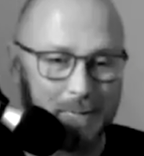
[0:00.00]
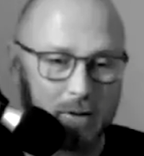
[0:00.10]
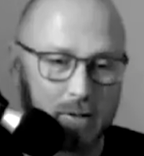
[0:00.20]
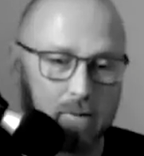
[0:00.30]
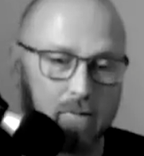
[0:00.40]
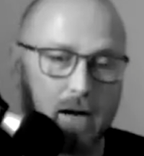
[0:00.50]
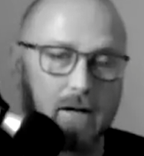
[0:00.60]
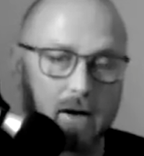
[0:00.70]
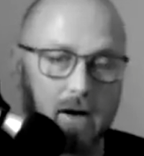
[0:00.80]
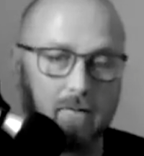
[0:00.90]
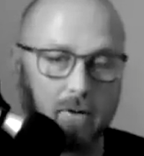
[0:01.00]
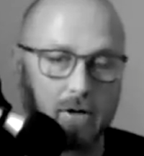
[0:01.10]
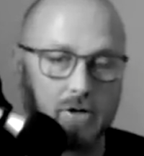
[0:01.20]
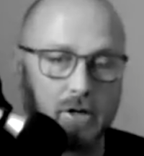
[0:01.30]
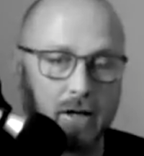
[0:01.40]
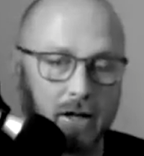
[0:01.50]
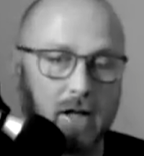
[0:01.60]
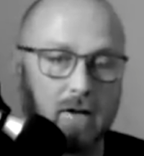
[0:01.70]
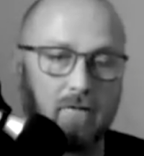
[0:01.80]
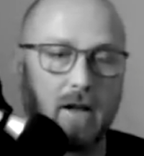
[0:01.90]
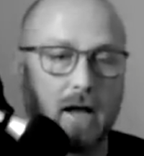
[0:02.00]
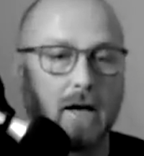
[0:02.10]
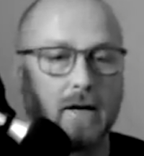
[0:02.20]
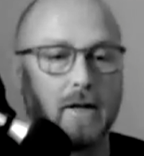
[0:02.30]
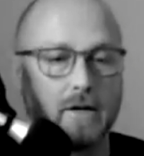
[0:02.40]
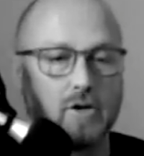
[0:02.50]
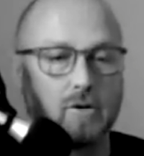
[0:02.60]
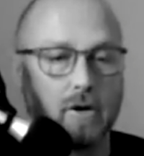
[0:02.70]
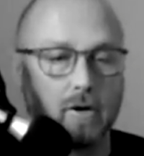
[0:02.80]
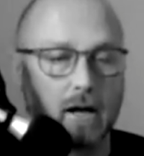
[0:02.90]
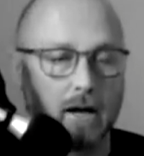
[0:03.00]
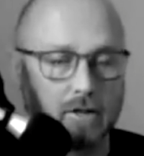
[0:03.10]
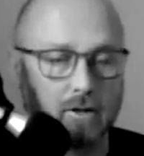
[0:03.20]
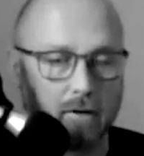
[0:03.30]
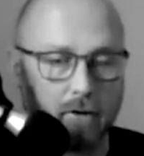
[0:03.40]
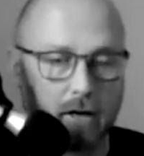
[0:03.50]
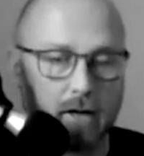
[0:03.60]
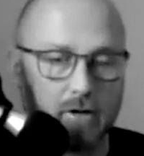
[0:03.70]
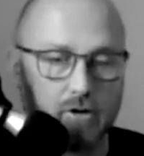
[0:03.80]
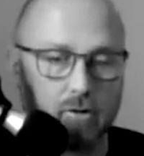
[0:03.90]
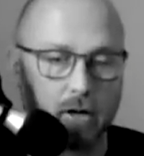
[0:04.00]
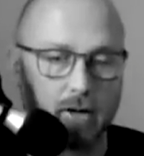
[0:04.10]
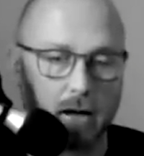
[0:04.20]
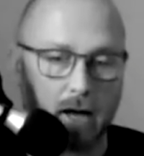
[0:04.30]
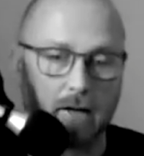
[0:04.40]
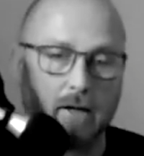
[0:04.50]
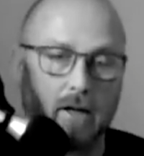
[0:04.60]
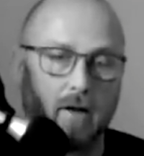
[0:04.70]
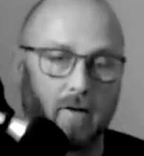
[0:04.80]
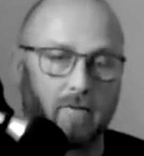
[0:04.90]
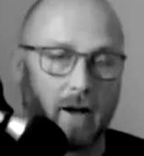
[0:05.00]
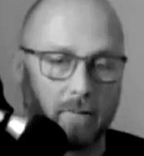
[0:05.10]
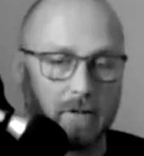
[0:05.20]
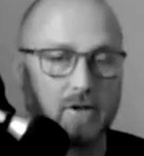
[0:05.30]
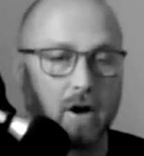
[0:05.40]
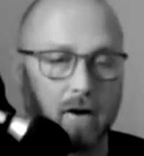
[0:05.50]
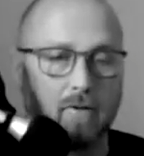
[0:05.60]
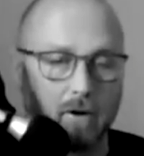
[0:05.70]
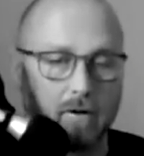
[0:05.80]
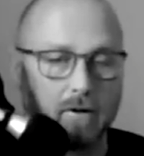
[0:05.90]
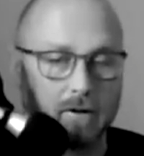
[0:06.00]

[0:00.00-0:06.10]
to provide coverage if he had an injury or catastrophic injury that his family's covered,